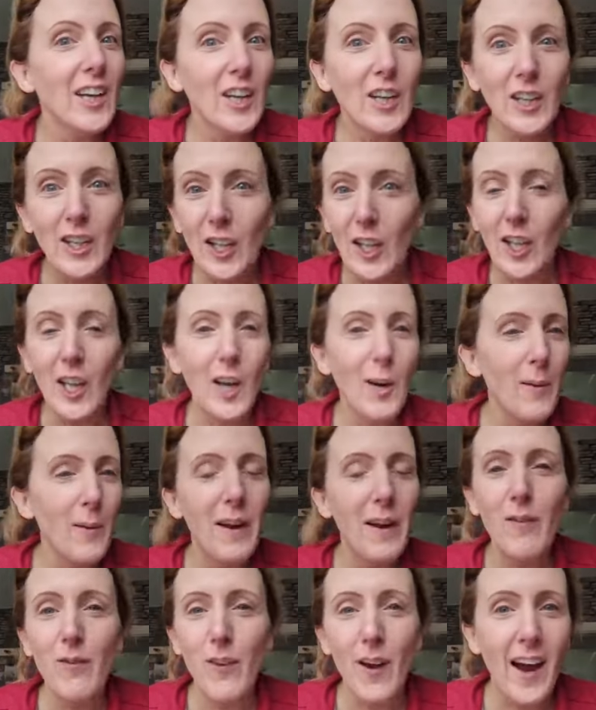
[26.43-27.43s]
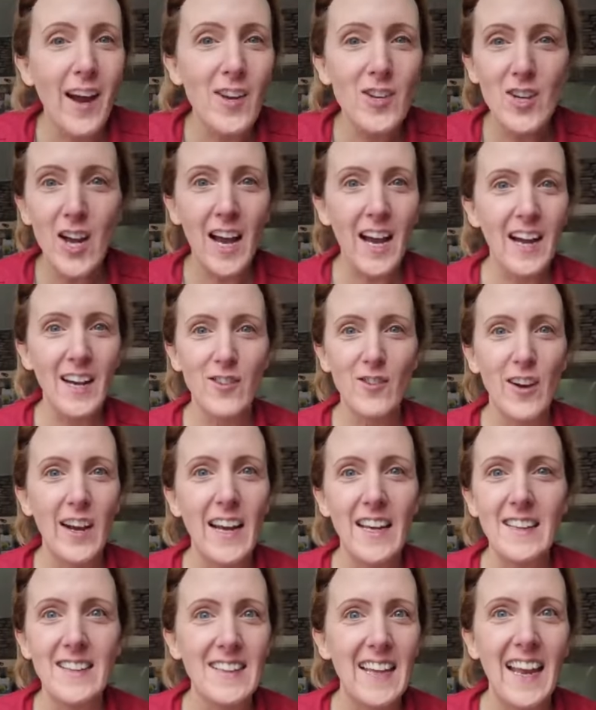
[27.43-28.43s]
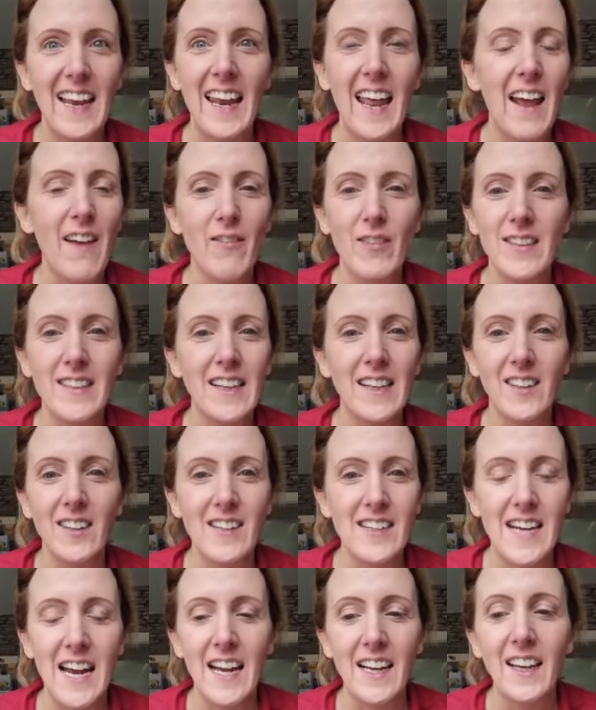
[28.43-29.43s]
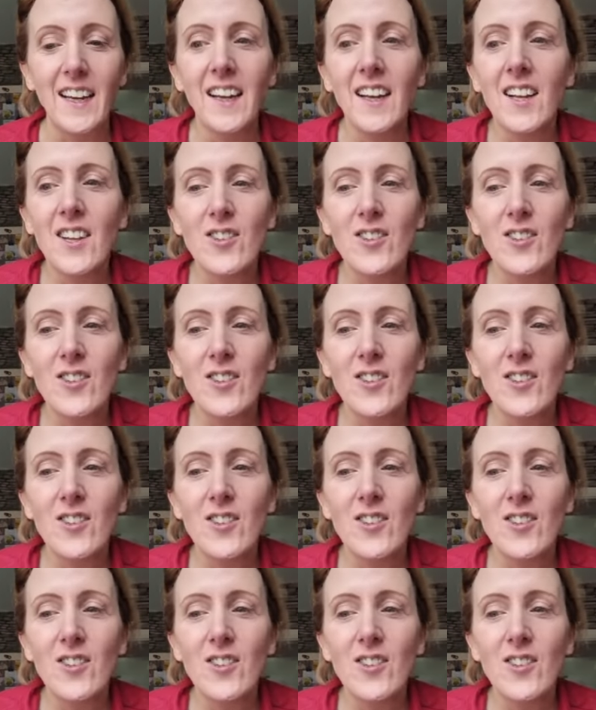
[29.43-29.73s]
glowy, fresh, hydrated skin every single day.